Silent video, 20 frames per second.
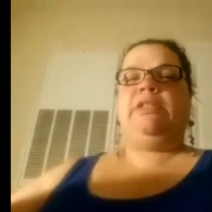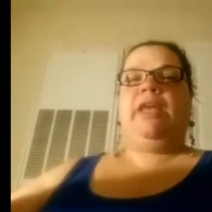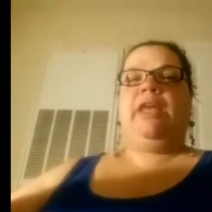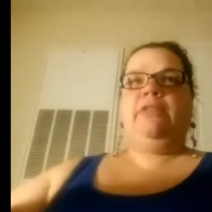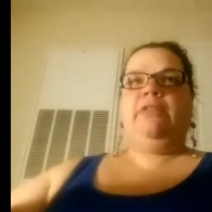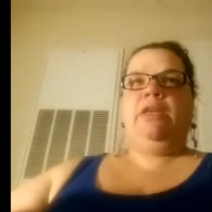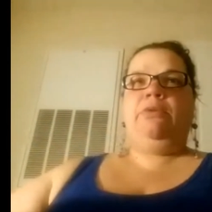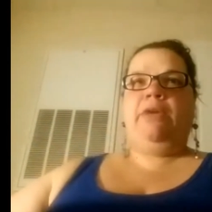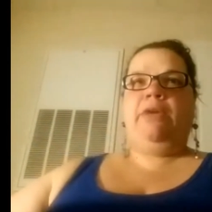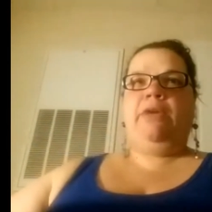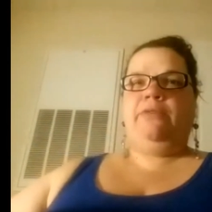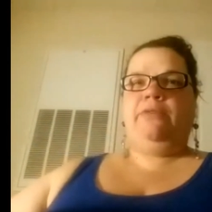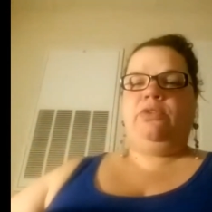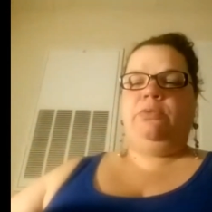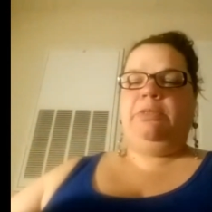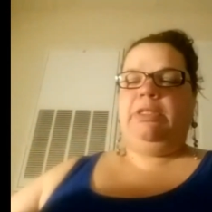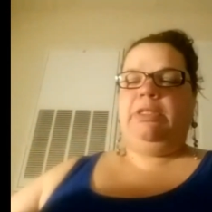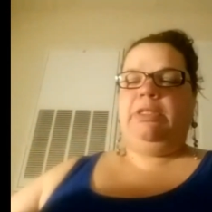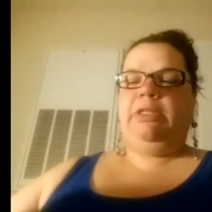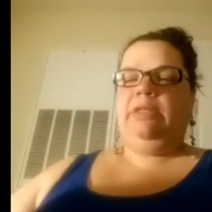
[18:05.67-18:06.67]
I think we have too
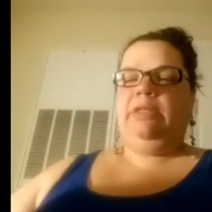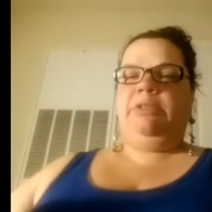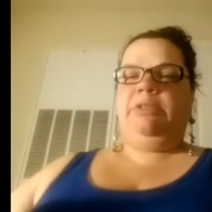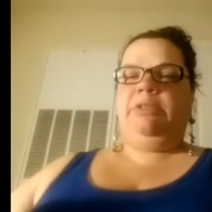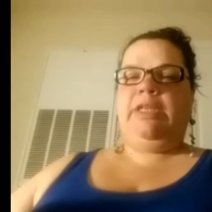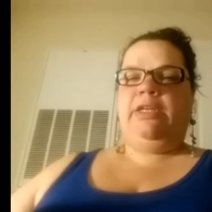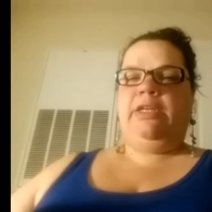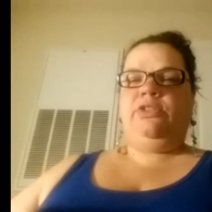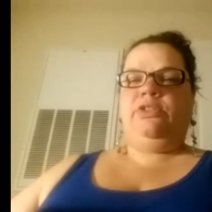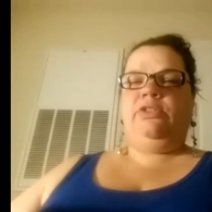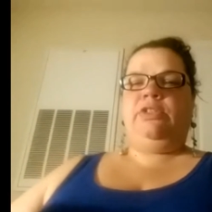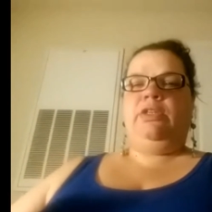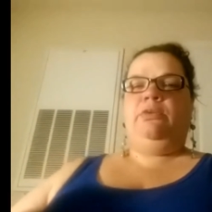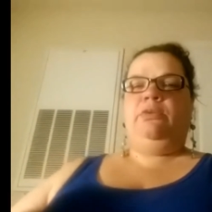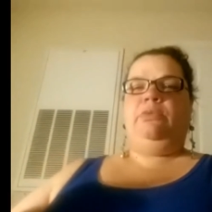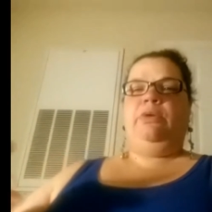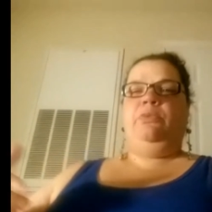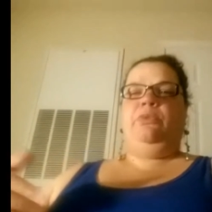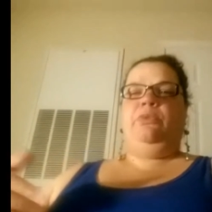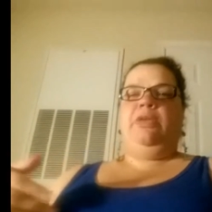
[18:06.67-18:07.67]
many limitations that
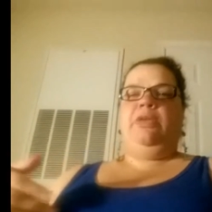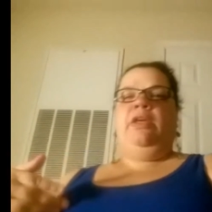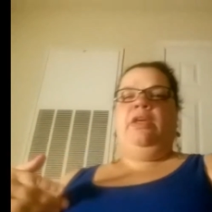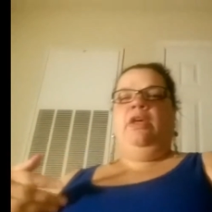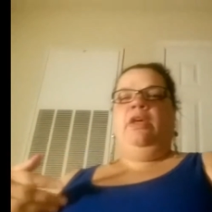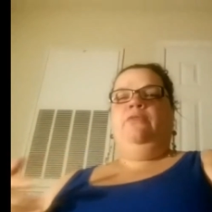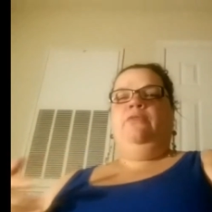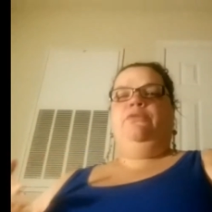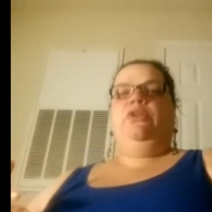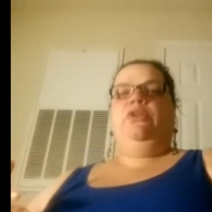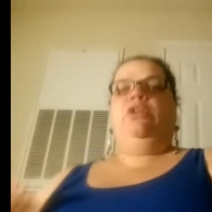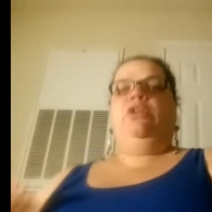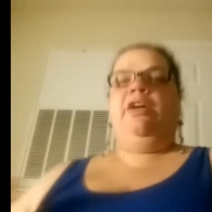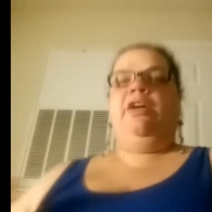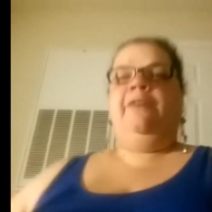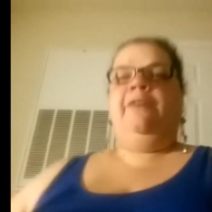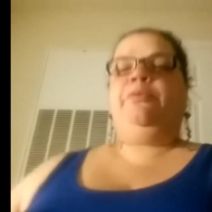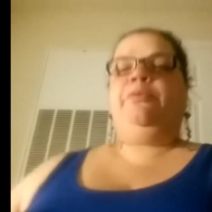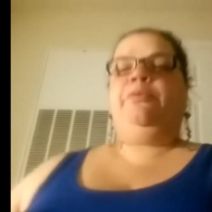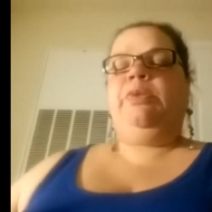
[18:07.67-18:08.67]
when we feel
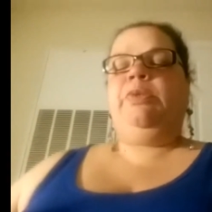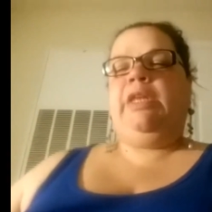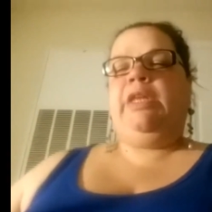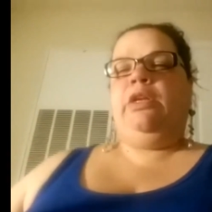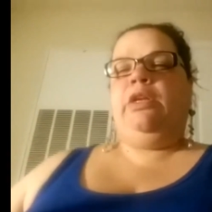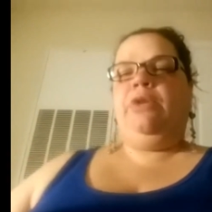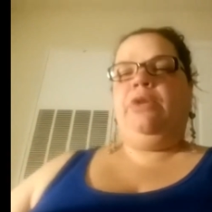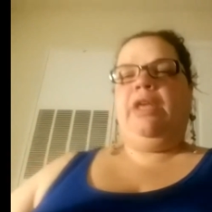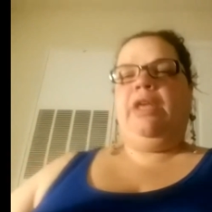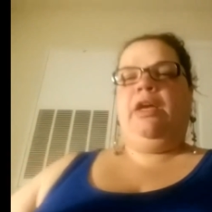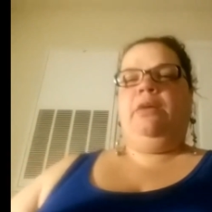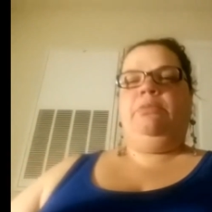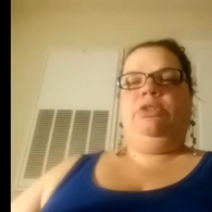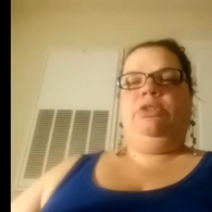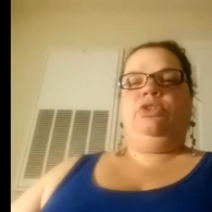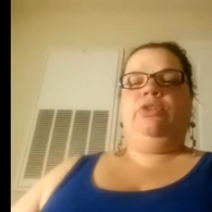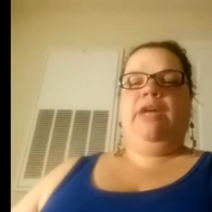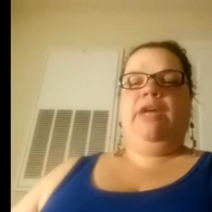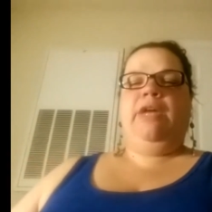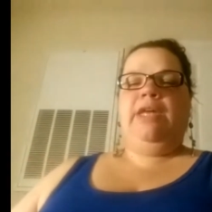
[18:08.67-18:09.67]
comfortable saying, oh yeah, I'm
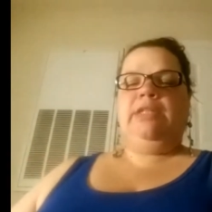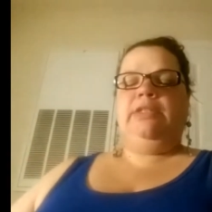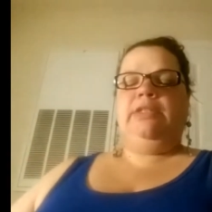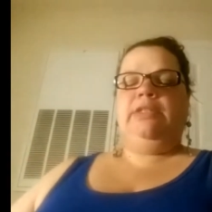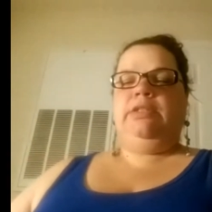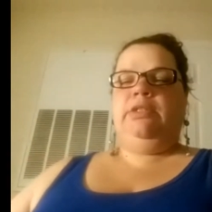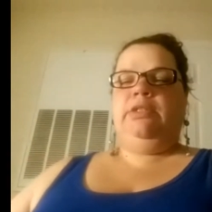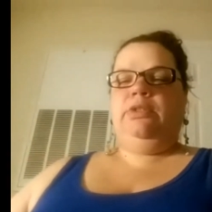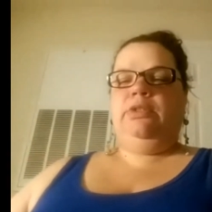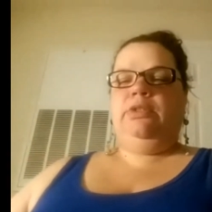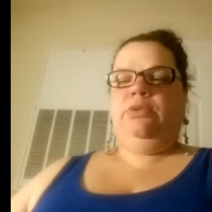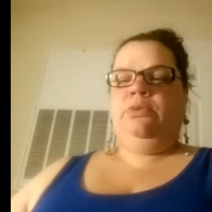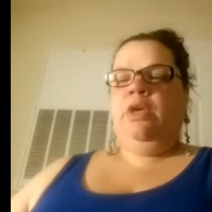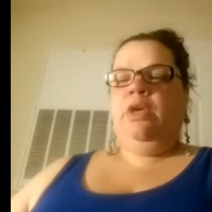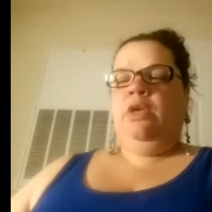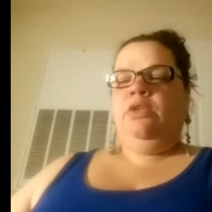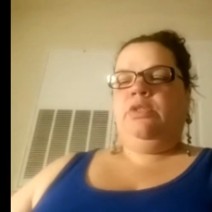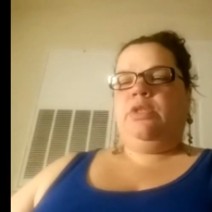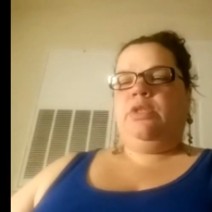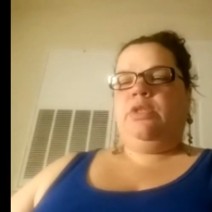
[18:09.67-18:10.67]
attracted to you.
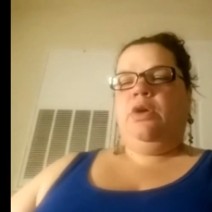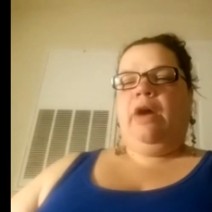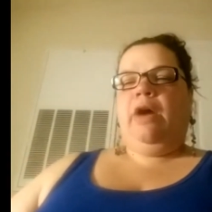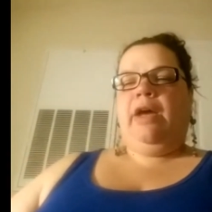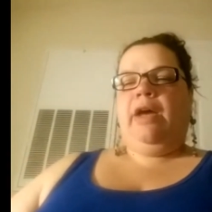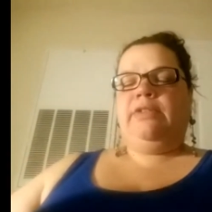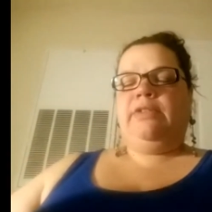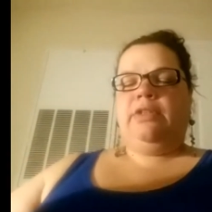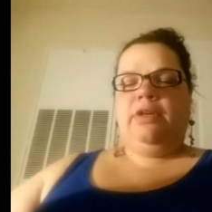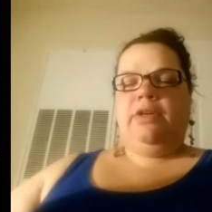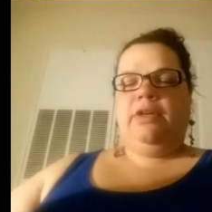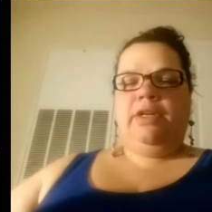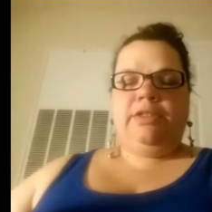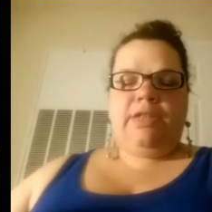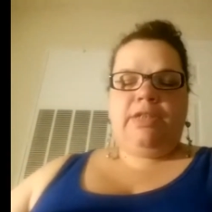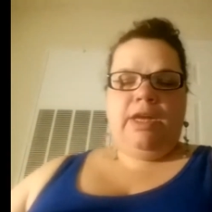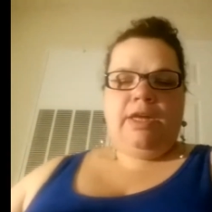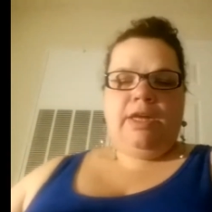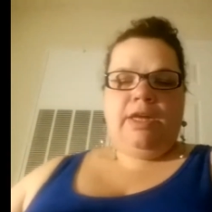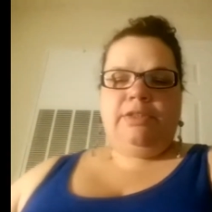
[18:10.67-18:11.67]
So I started
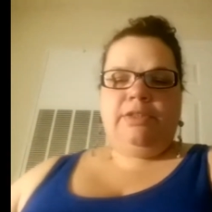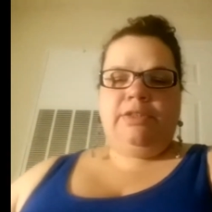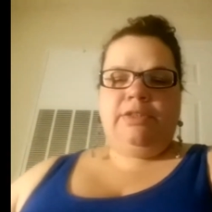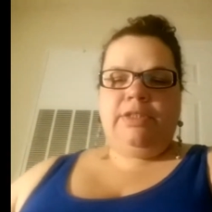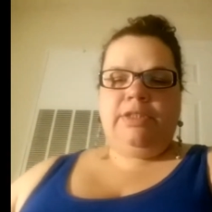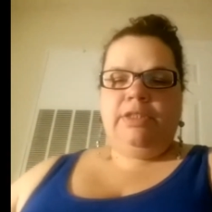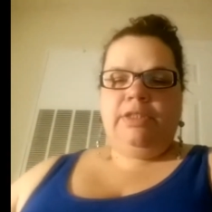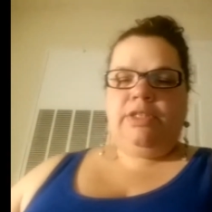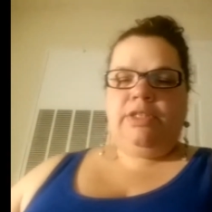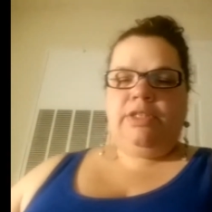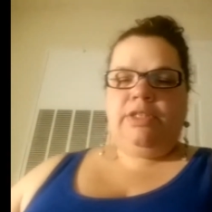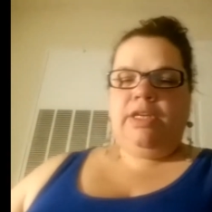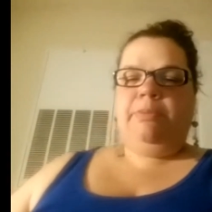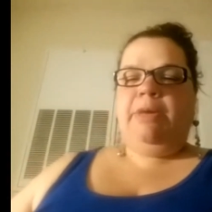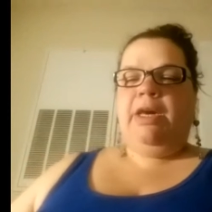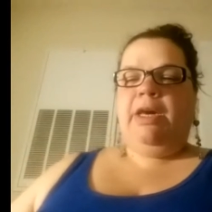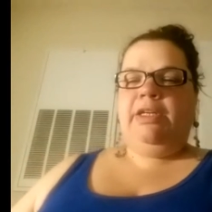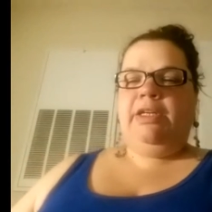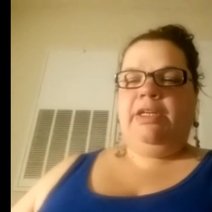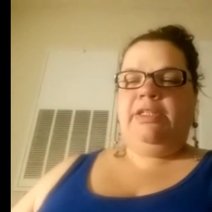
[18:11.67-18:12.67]
talking to CJ
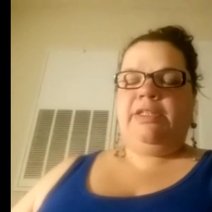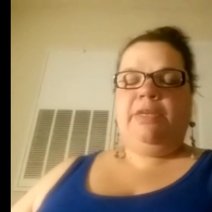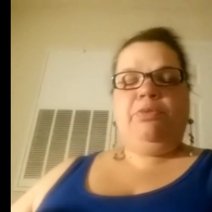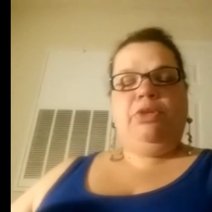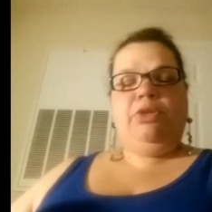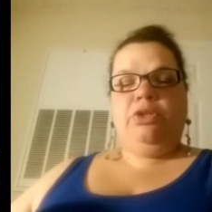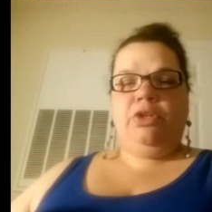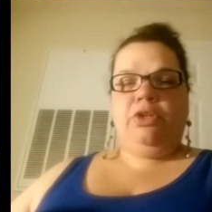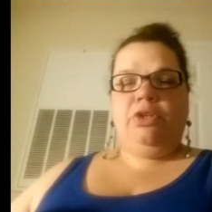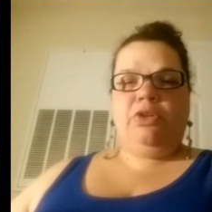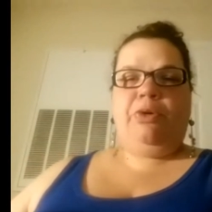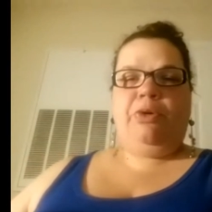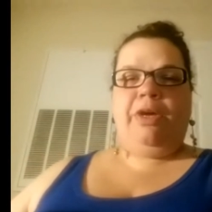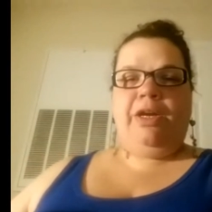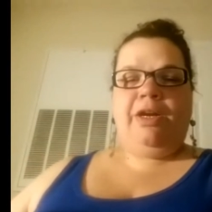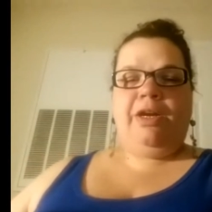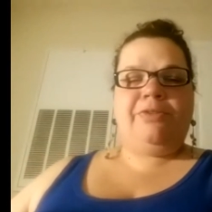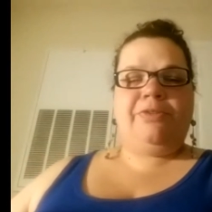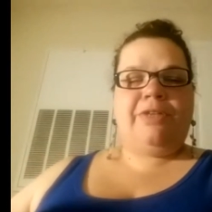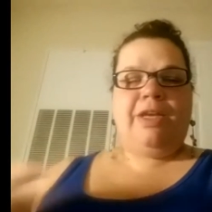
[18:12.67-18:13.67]
about it, and he's like, well, you're
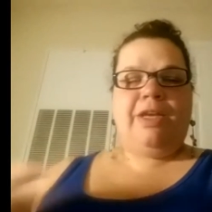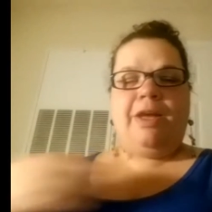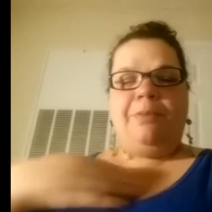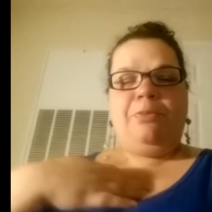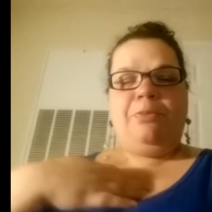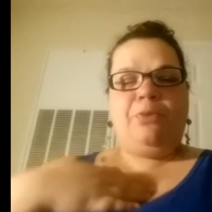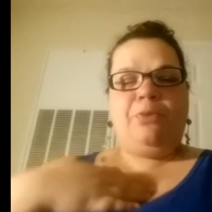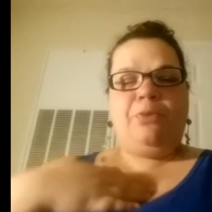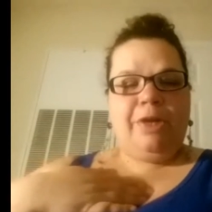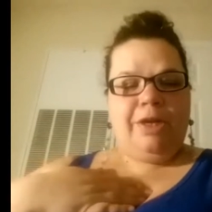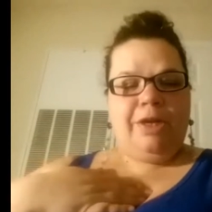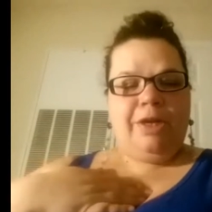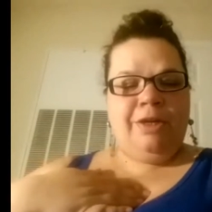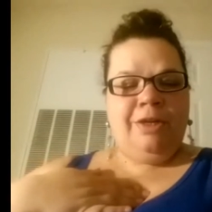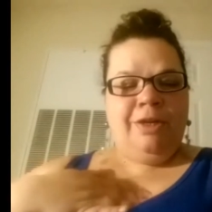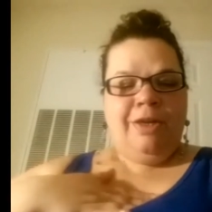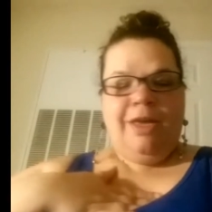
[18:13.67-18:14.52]
queer. I was like, I'm queer?